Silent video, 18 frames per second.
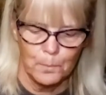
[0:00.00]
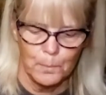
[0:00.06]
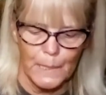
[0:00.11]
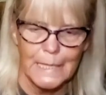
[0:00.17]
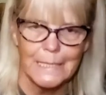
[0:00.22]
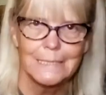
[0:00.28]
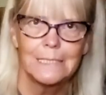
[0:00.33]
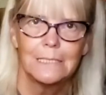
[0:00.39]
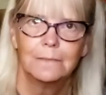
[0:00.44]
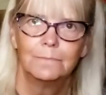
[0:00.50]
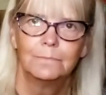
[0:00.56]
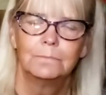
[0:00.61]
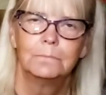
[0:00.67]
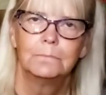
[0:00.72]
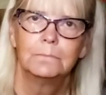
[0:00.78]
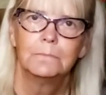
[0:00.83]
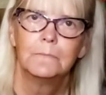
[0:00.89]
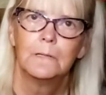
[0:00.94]
but
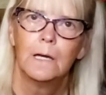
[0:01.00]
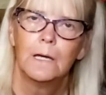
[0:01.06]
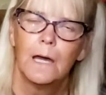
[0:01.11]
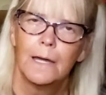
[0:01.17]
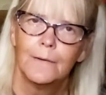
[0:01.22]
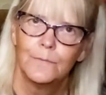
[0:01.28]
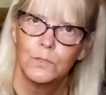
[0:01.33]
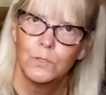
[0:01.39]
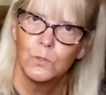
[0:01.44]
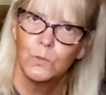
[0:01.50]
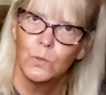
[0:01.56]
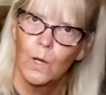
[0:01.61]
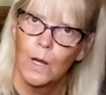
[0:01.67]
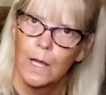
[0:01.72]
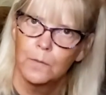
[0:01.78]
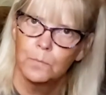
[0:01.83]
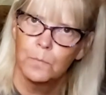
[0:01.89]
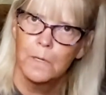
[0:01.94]
I have a new
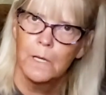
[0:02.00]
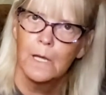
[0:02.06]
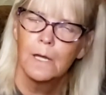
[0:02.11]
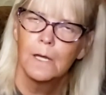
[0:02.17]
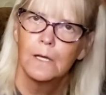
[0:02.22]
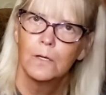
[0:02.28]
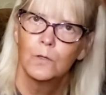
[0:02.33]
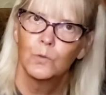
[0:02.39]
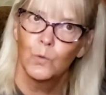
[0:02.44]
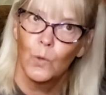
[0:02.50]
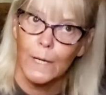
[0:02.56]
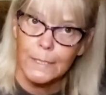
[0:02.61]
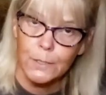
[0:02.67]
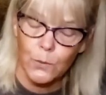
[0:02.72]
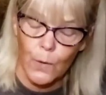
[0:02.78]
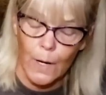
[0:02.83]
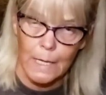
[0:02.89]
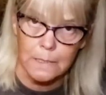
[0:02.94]
grand
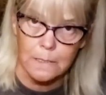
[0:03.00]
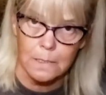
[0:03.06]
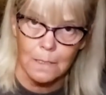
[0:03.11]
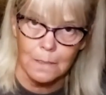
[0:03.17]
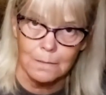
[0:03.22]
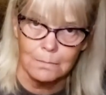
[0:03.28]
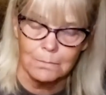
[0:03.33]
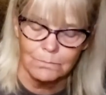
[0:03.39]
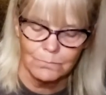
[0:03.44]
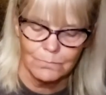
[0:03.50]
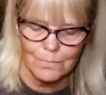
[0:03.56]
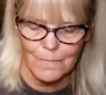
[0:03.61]
great grandson.